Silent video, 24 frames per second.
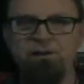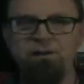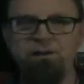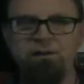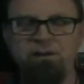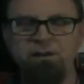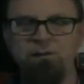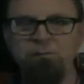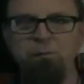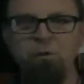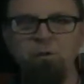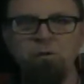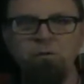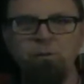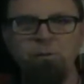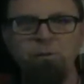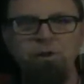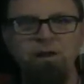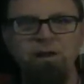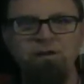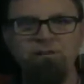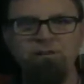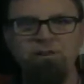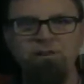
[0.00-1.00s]
and
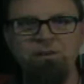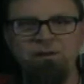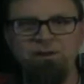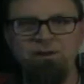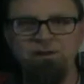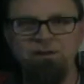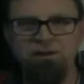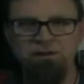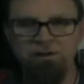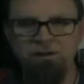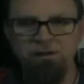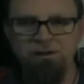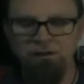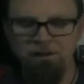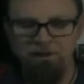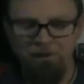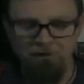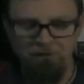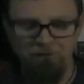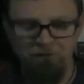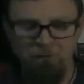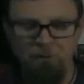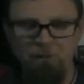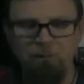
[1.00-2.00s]
multiplies, I think,
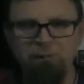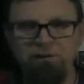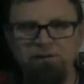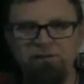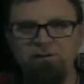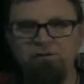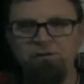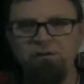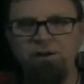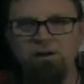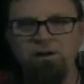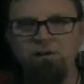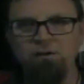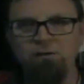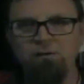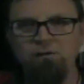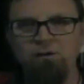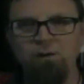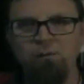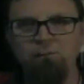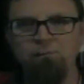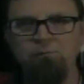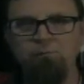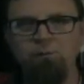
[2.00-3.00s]
uh, gremlin style or
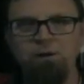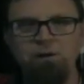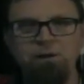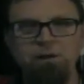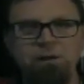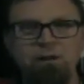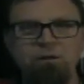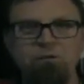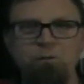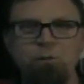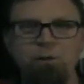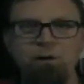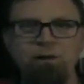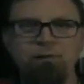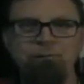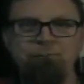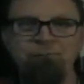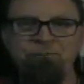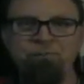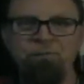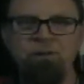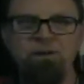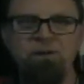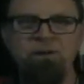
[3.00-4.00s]
something when it gets wet.
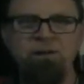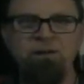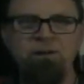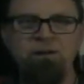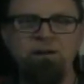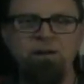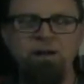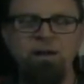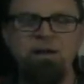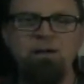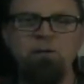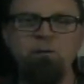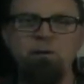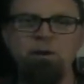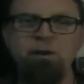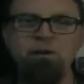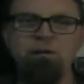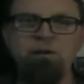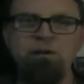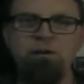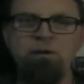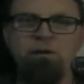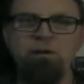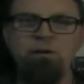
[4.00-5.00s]

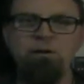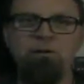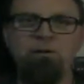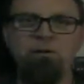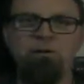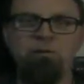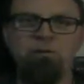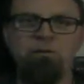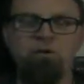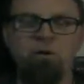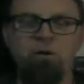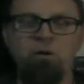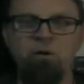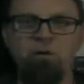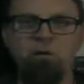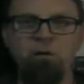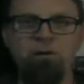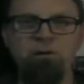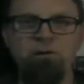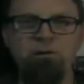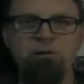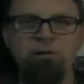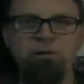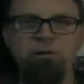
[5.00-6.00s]
Anyway,
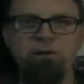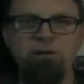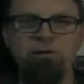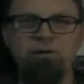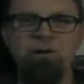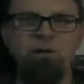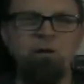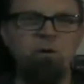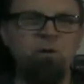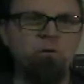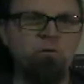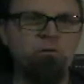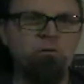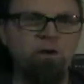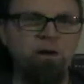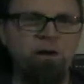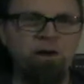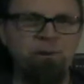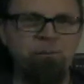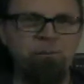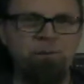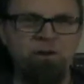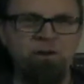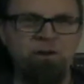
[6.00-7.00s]
so in their own
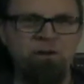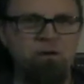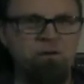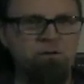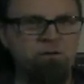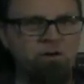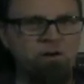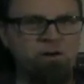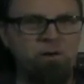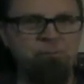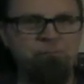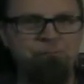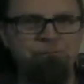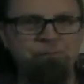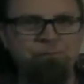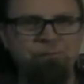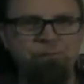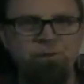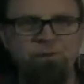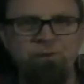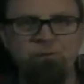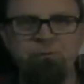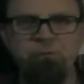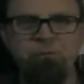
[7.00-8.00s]
time, in our time,
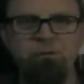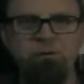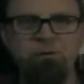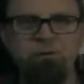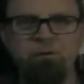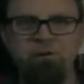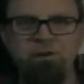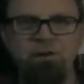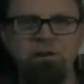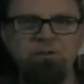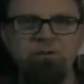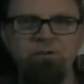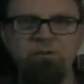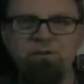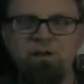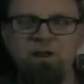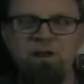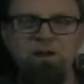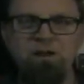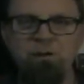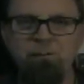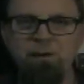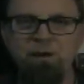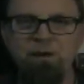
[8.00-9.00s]

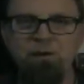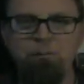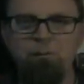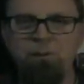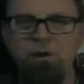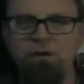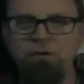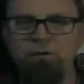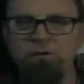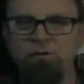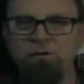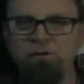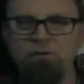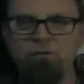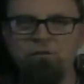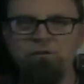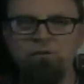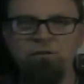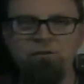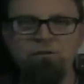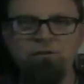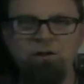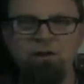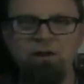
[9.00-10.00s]
insane amount of
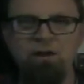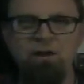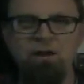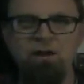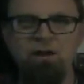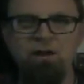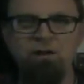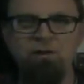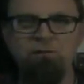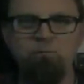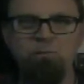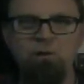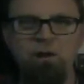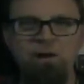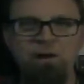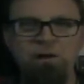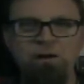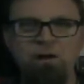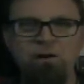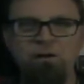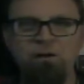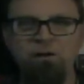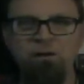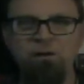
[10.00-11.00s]
monsters uh, rain
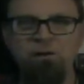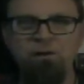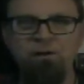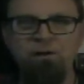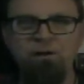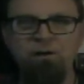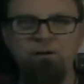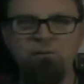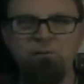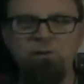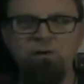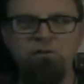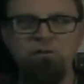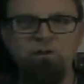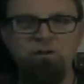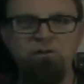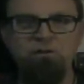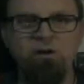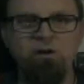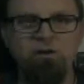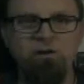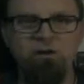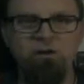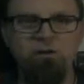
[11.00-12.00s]
down on their
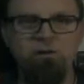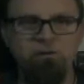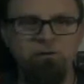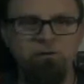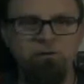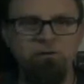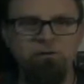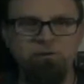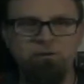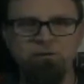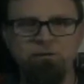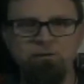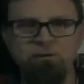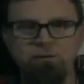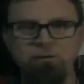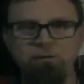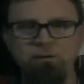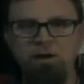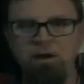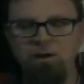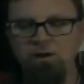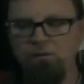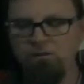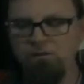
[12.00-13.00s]
Miskatonic
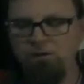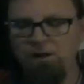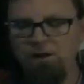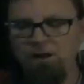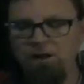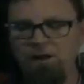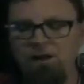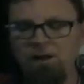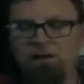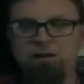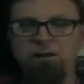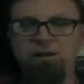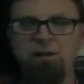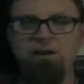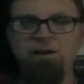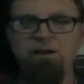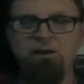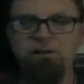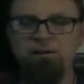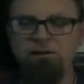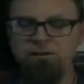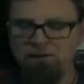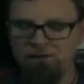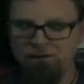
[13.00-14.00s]
town, and uh,